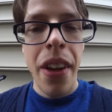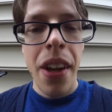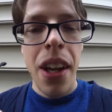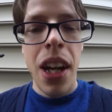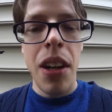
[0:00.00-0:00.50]

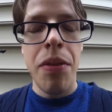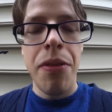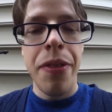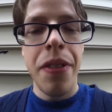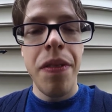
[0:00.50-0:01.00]
of
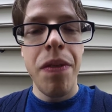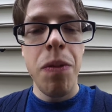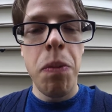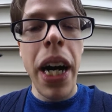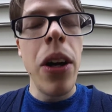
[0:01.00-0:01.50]

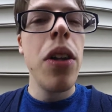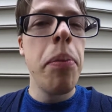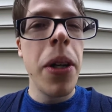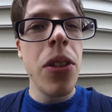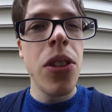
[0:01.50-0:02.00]
mild
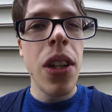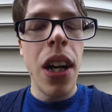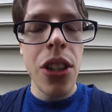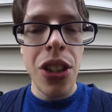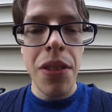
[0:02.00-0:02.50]
butterscotch
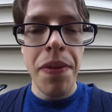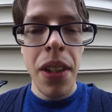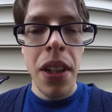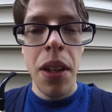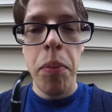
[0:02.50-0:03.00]

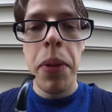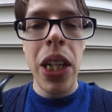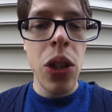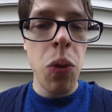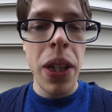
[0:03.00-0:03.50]
mixed
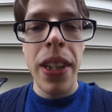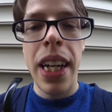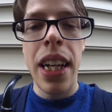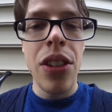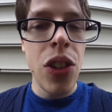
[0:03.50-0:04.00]
with
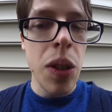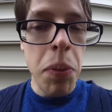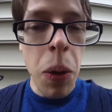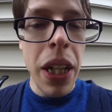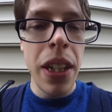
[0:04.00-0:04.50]
that
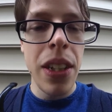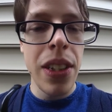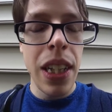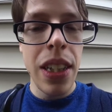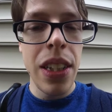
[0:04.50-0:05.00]
smokiness that
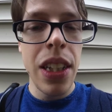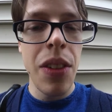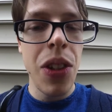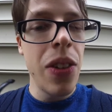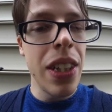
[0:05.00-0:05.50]
this gives you.
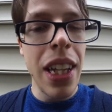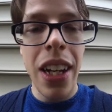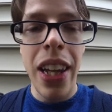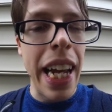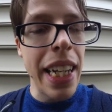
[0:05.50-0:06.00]
It's not a
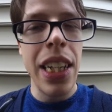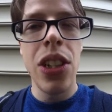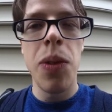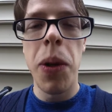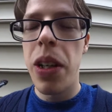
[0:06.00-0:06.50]
Latakia
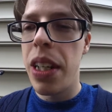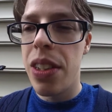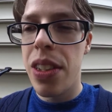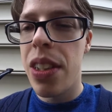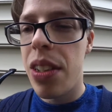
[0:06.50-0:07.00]
smokiness, it's a
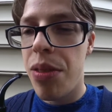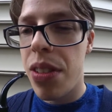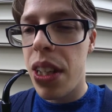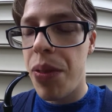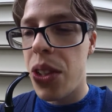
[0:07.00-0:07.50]
different type
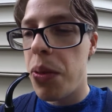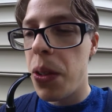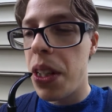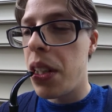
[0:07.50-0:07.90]
of smokiness.